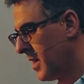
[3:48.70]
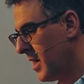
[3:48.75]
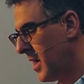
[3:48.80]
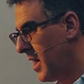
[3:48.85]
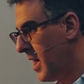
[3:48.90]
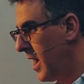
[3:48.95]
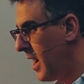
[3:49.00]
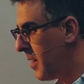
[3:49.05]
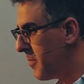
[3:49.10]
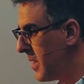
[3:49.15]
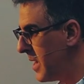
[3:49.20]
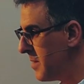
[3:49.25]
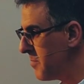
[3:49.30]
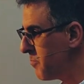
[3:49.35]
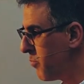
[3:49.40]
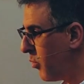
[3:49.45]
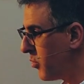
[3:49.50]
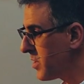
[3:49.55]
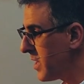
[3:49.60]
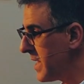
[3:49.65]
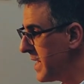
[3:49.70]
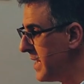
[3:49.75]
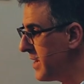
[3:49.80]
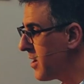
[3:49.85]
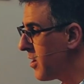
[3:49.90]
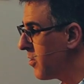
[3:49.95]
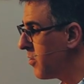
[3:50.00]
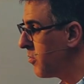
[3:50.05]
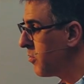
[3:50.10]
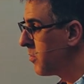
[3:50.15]
in
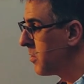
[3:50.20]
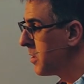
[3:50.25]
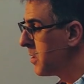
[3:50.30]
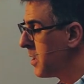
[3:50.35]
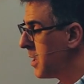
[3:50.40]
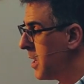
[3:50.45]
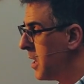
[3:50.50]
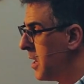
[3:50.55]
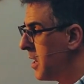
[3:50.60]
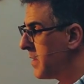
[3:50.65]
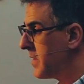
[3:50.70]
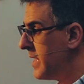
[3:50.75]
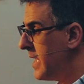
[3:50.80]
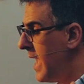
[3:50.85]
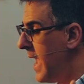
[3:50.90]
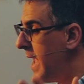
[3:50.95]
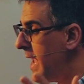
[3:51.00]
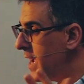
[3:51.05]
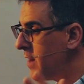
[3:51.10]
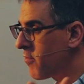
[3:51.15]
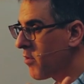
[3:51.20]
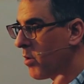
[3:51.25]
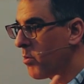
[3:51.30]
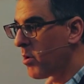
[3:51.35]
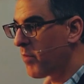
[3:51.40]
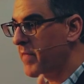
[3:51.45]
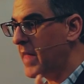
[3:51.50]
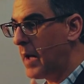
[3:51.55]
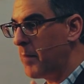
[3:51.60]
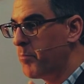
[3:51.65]
Bordellino, the hero of
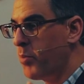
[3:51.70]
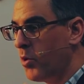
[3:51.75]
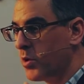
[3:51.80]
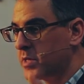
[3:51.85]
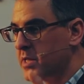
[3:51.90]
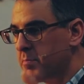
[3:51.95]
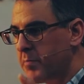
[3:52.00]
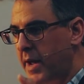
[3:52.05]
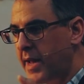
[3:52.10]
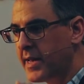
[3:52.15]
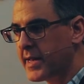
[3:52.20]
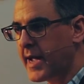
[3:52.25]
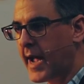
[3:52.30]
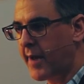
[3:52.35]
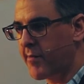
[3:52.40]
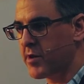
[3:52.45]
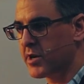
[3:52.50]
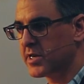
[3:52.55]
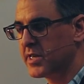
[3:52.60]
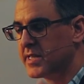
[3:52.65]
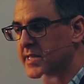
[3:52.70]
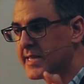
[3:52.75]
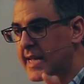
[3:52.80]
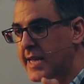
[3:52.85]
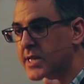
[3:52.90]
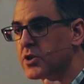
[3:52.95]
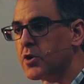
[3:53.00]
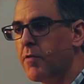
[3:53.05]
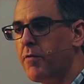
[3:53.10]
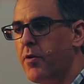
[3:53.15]
that book, the main character,
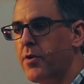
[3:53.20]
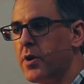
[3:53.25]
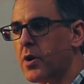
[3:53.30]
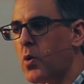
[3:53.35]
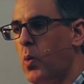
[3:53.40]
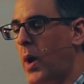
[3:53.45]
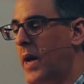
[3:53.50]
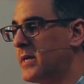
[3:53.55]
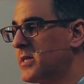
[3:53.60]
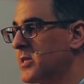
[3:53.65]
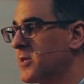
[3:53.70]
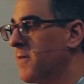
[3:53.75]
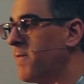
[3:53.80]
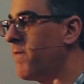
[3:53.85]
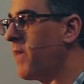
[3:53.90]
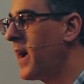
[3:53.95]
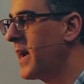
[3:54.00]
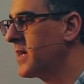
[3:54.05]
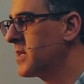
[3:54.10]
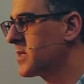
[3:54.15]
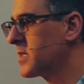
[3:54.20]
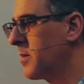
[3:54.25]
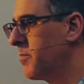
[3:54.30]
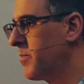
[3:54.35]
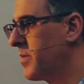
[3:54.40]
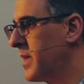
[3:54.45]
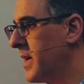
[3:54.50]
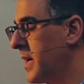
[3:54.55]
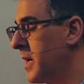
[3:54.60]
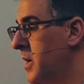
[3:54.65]
sets off on a quest to find
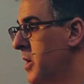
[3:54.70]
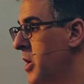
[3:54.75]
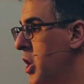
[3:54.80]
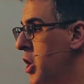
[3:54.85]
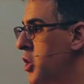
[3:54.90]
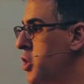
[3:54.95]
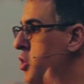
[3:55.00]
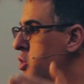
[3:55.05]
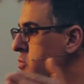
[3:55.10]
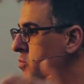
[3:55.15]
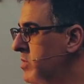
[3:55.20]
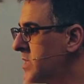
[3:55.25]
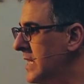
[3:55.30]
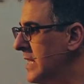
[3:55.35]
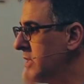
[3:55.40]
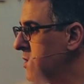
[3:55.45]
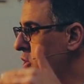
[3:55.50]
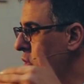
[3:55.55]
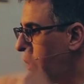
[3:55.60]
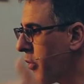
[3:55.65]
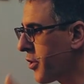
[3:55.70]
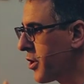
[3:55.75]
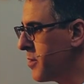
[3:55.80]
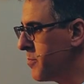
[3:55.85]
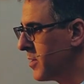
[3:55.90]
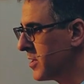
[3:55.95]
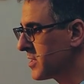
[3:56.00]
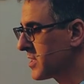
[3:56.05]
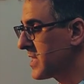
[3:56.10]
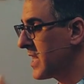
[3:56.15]
something using
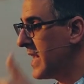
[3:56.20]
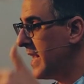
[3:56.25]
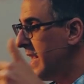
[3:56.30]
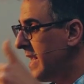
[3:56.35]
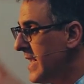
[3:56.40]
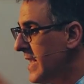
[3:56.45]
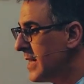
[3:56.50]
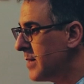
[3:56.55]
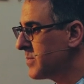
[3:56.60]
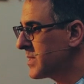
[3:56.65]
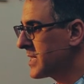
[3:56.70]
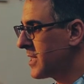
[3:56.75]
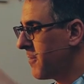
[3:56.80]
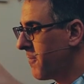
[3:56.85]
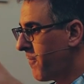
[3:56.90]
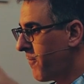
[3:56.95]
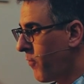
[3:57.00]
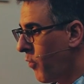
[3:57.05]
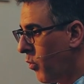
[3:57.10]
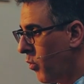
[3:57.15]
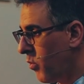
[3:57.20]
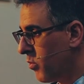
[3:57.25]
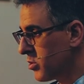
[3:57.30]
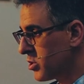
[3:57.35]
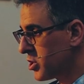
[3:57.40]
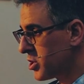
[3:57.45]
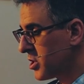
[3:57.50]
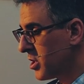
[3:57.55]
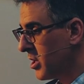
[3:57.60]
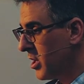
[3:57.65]
documents that he himself
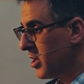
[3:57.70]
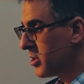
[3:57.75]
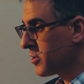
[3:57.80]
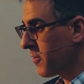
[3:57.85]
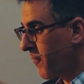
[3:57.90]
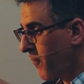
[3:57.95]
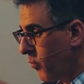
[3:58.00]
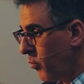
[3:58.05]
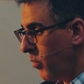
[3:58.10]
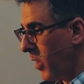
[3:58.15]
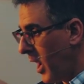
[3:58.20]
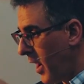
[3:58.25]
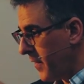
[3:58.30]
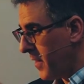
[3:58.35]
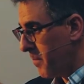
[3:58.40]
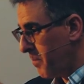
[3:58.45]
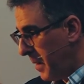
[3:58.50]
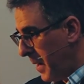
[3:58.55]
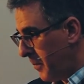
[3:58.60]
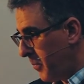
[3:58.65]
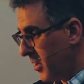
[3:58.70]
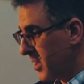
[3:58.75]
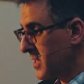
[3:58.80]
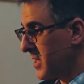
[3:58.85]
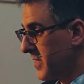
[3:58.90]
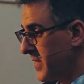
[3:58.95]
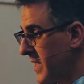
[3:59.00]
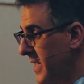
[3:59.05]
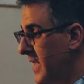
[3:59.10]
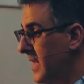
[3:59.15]
forged to fool other people into
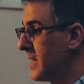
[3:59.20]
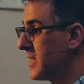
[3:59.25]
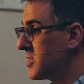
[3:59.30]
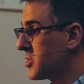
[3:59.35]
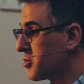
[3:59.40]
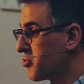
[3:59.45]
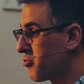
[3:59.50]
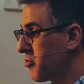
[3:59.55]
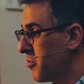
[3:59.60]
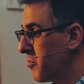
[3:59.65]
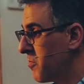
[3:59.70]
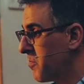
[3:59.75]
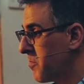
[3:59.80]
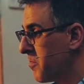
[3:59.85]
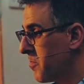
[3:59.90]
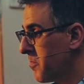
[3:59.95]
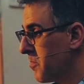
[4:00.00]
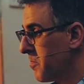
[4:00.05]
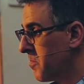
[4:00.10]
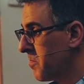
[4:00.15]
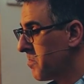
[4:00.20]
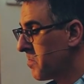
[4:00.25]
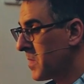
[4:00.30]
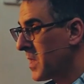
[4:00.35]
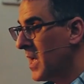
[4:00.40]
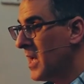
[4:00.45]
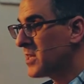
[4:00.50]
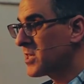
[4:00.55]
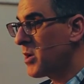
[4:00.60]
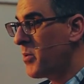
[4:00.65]
thinking it's true.
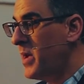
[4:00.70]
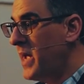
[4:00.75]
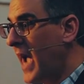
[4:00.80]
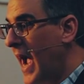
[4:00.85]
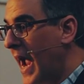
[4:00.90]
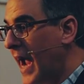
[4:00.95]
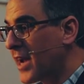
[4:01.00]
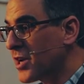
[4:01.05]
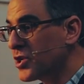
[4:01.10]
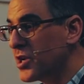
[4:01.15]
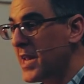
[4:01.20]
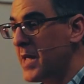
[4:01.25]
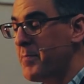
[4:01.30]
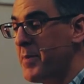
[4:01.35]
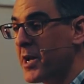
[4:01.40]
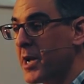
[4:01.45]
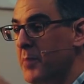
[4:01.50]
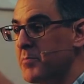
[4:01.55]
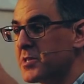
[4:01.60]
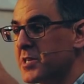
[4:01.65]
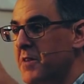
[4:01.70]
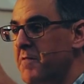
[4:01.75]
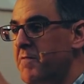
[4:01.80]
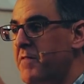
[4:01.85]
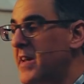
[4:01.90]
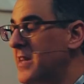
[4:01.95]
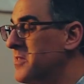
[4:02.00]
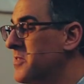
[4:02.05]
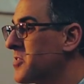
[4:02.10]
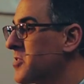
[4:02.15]
So he actually becomes
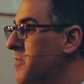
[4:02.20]
convinced of